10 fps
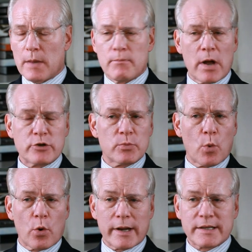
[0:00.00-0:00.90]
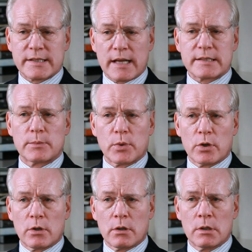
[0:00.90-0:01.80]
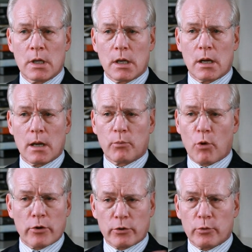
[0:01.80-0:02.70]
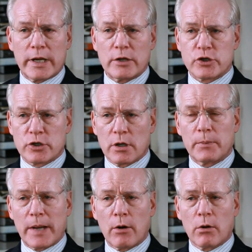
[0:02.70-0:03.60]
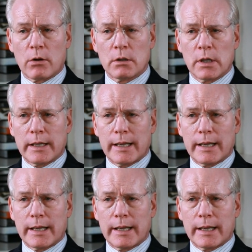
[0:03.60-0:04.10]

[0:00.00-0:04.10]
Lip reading: much more accessible, broader reach apparel.